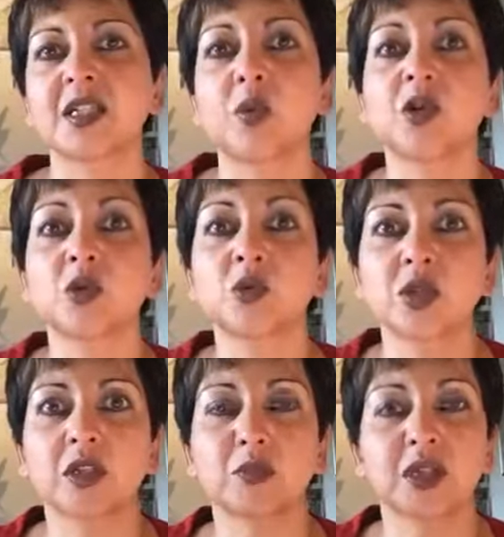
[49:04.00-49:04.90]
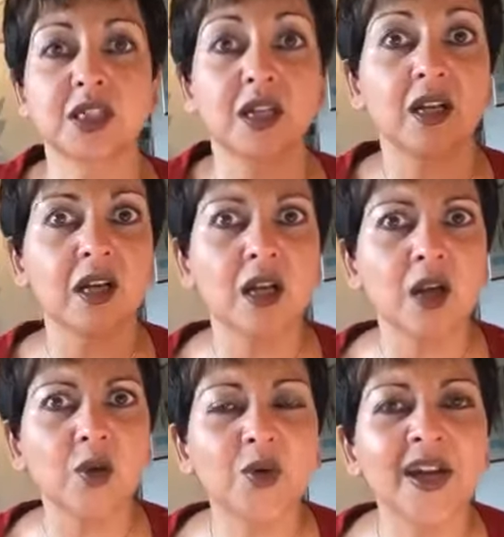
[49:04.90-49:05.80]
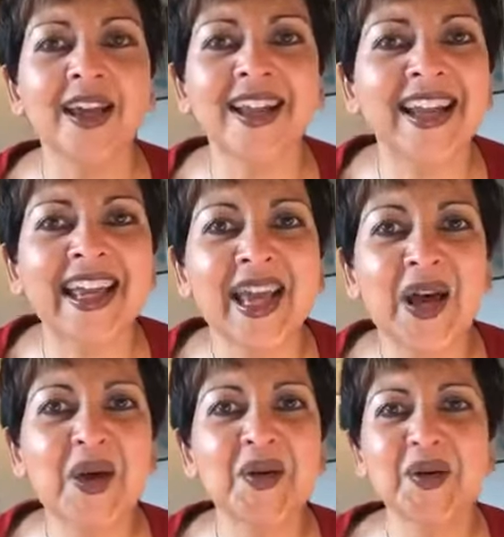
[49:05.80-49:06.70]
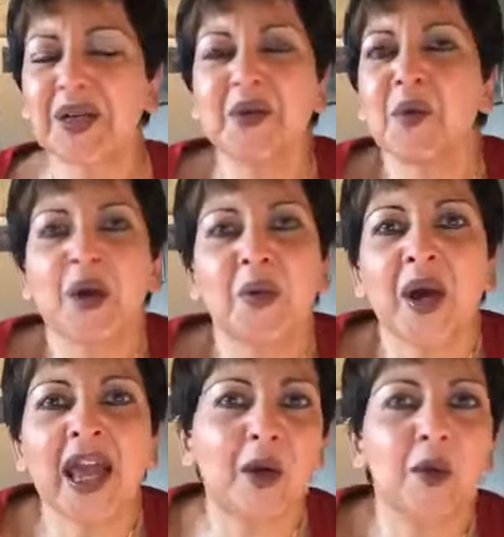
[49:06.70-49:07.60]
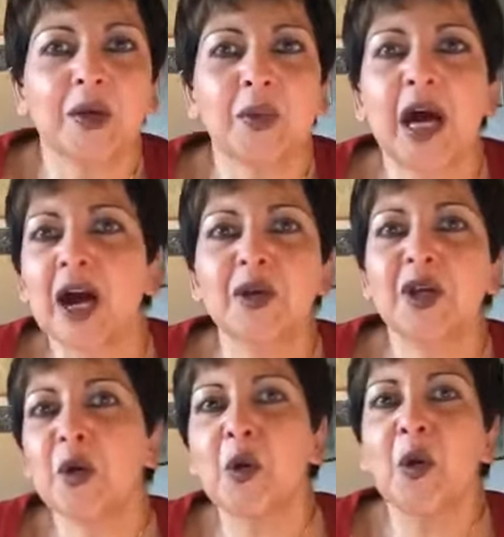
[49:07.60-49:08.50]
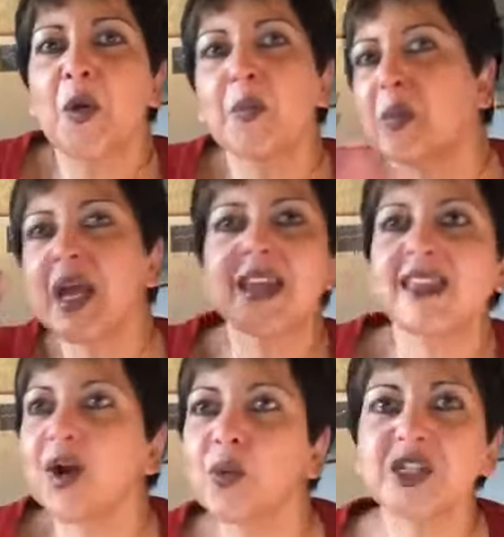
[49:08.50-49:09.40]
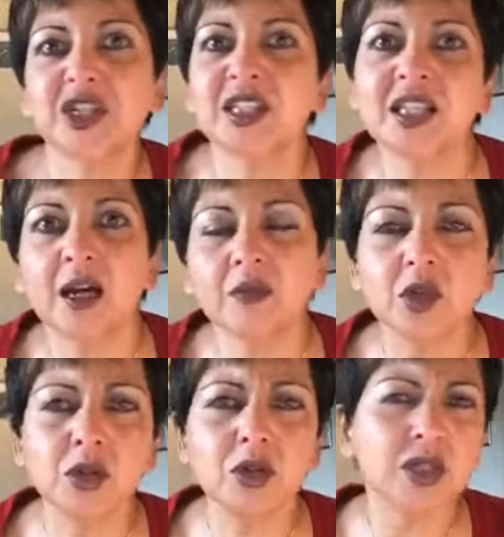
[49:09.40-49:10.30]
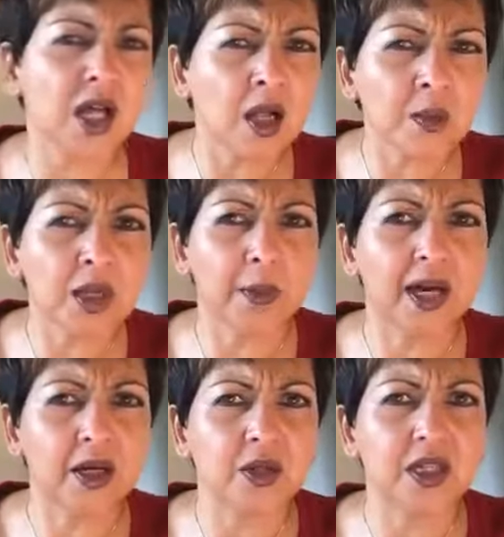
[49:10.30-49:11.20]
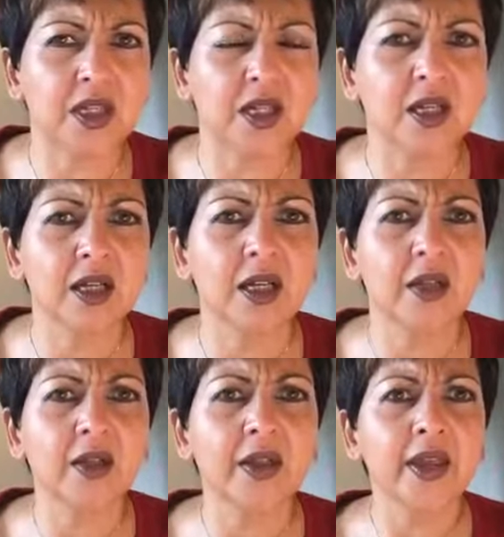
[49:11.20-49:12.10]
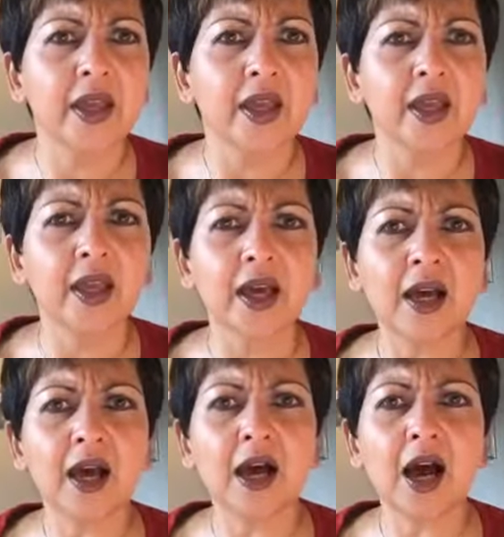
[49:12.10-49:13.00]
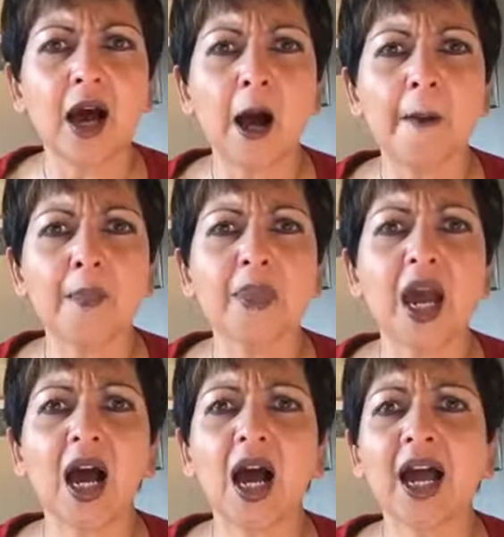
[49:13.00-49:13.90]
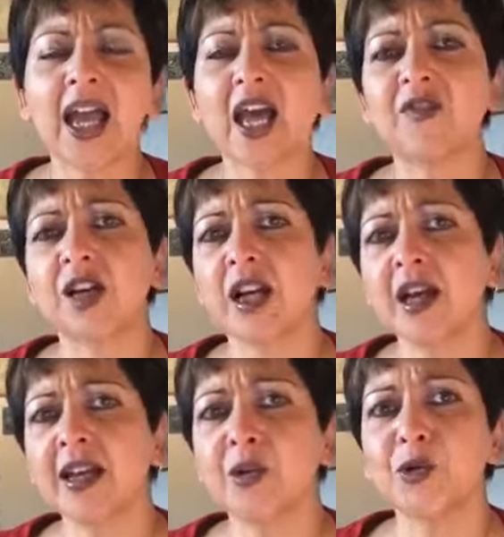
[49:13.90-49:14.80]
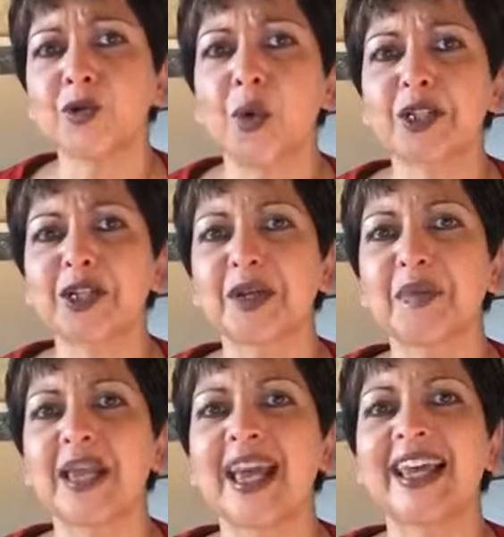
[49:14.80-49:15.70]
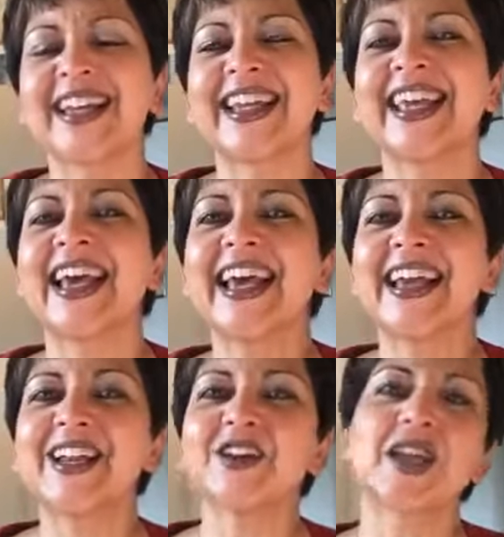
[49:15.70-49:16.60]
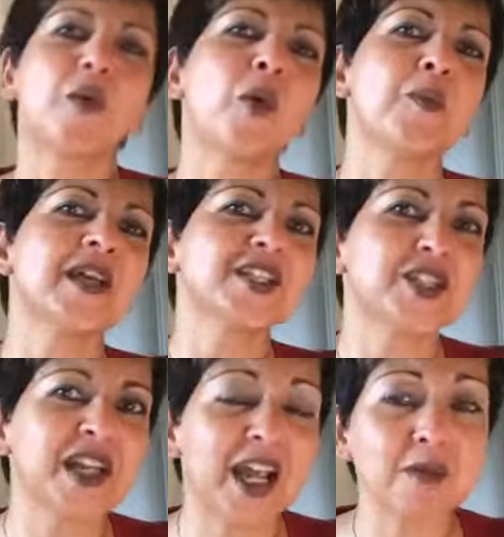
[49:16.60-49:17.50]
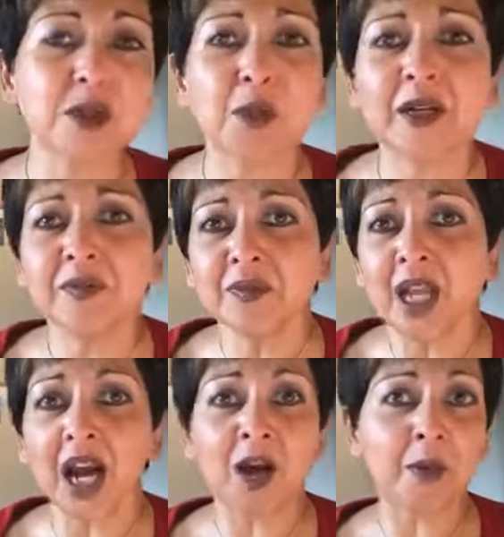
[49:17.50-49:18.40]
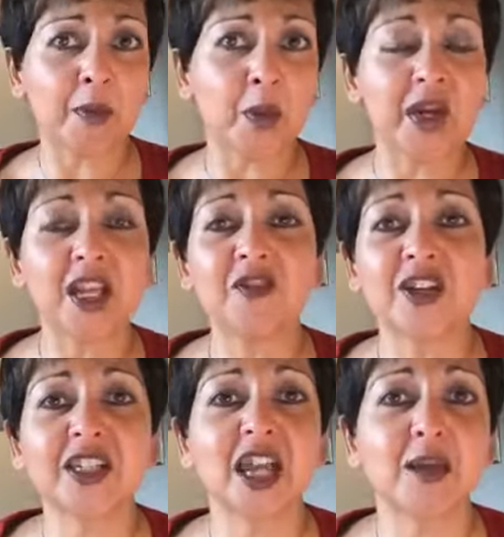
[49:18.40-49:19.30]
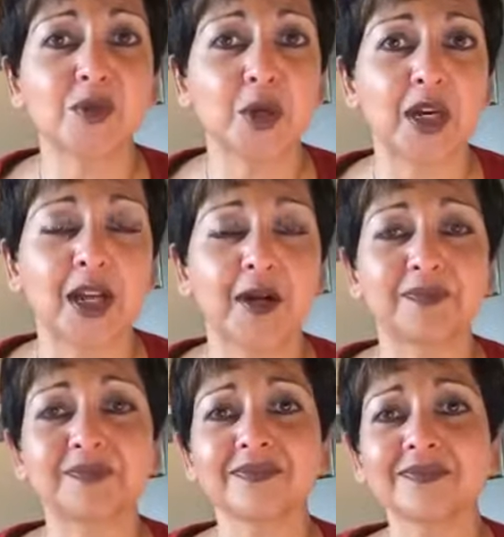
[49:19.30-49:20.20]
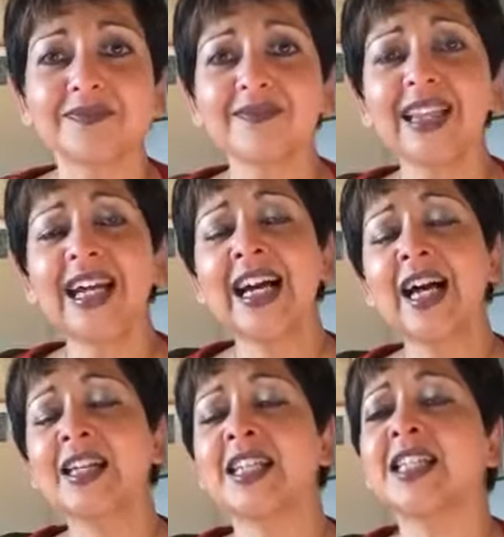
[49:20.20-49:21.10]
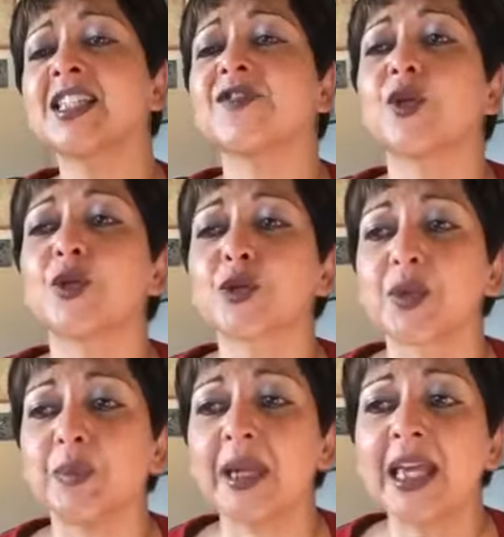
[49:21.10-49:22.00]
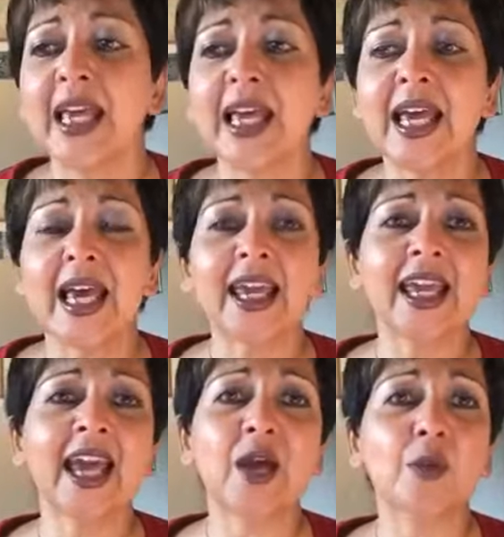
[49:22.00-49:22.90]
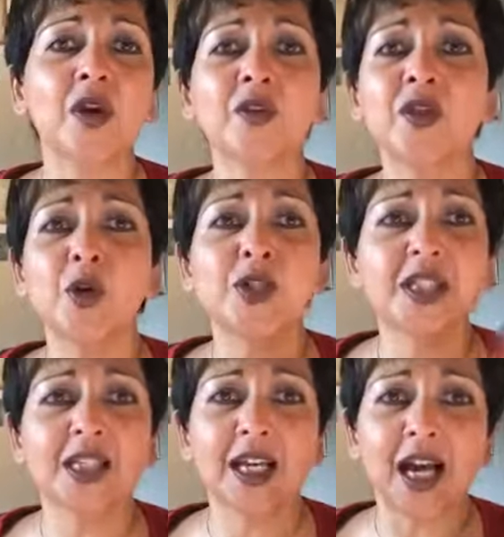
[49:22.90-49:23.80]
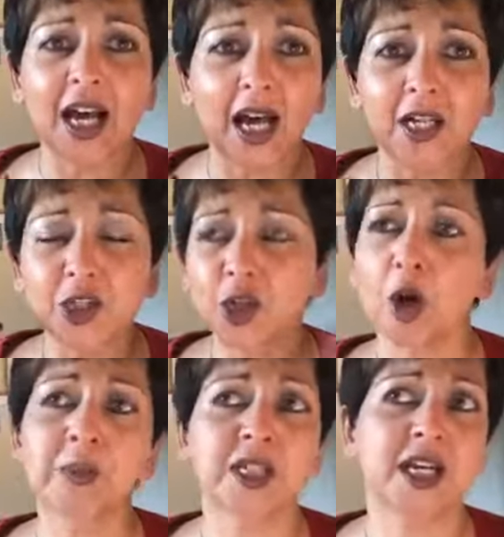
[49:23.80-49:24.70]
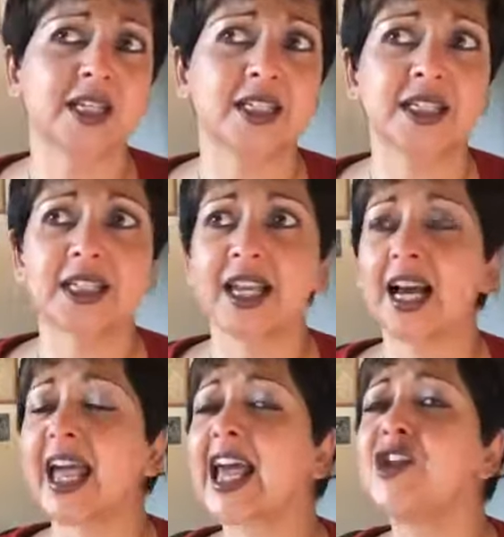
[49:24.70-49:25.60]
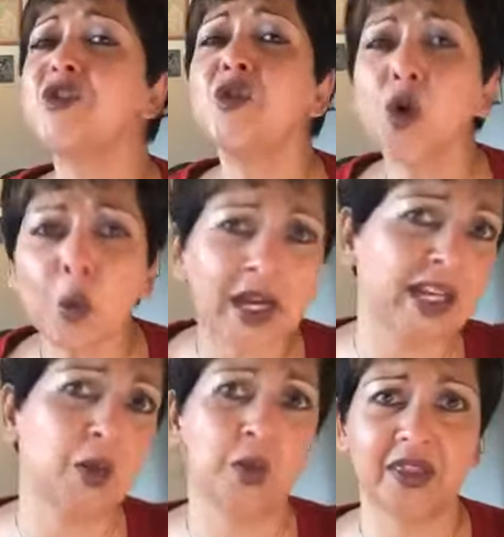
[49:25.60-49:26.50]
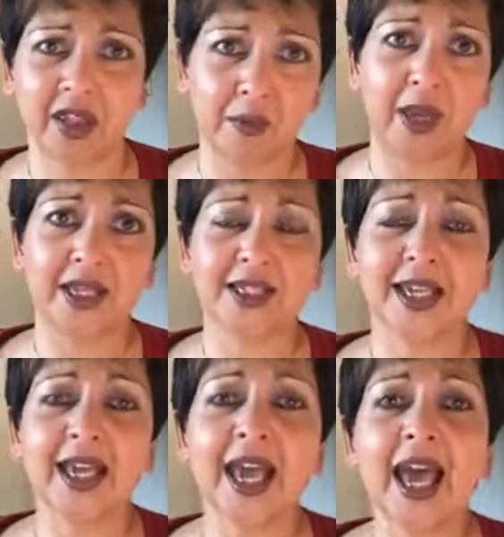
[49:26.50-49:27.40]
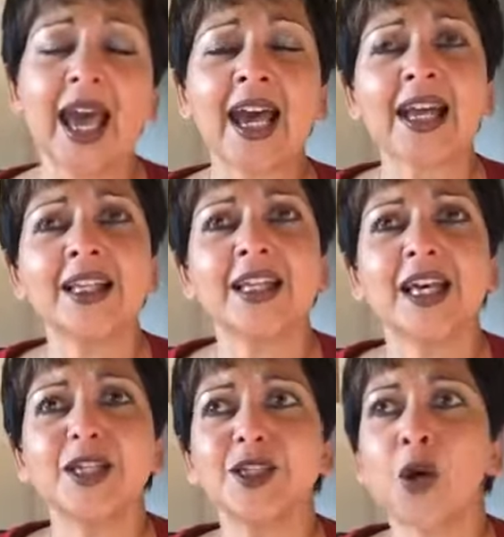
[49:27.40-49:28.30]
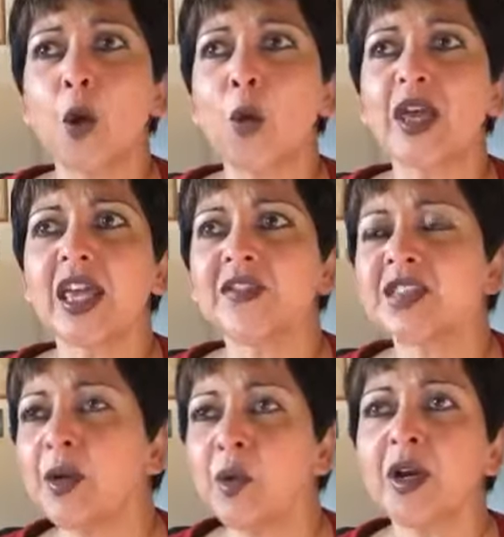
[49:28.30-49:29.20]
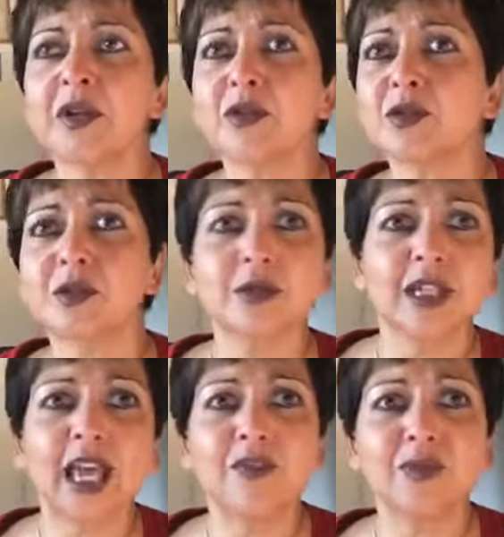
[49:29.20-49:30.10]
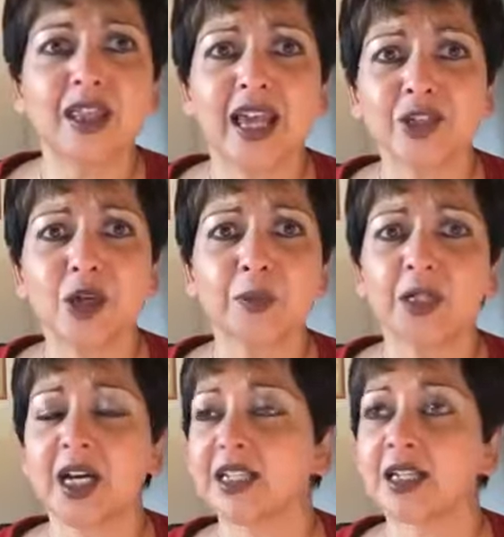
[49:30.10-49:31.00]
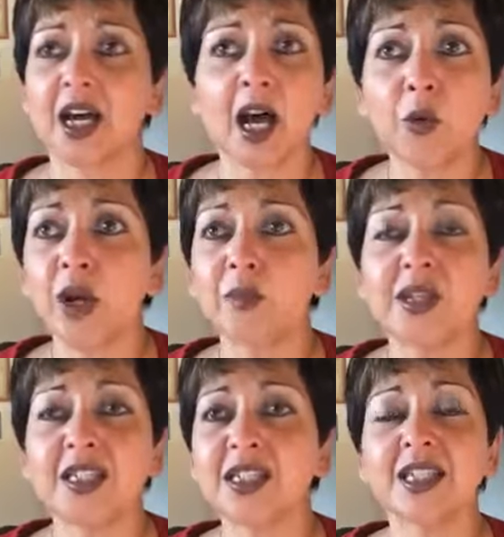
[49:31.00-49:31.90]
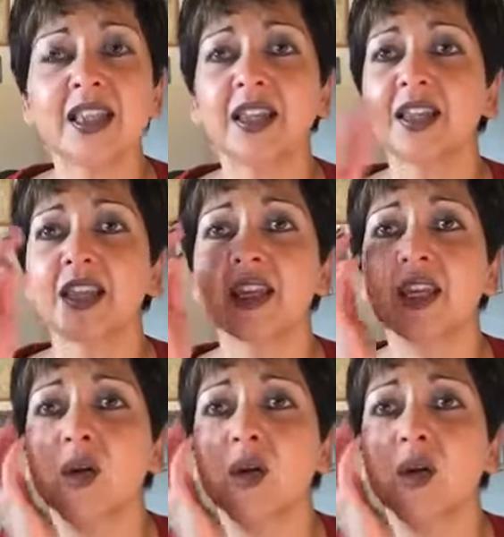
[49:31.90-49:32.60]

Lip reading: want to talk to this person. Really? In what way? How do you make their wishes come true? Tell me about it. Yeah, I have a client who's watching me, and he knows I won't mention names, but I remember when he first came to an intensive course with me, he had one of those job titles that I had no idea what they meant. And So if someone gave me that job title, I would have been sitting there thinking,